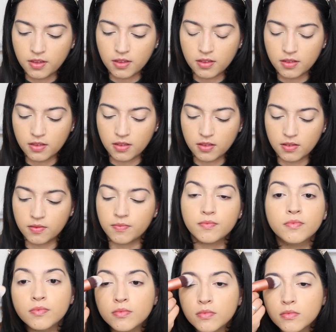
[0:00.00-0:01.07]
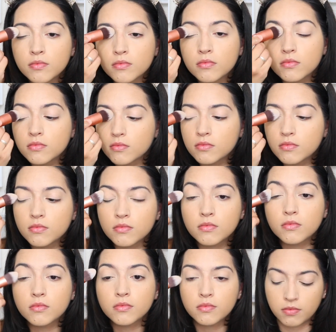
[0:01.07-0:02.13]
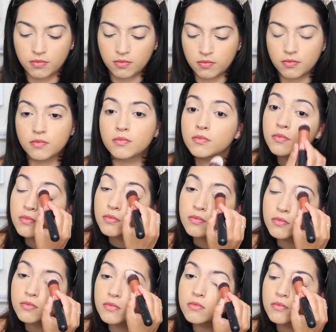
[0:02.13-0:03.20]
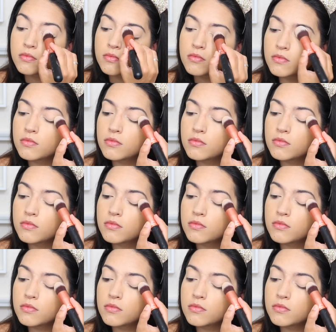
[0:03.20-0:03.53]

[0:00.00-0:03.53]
(silence)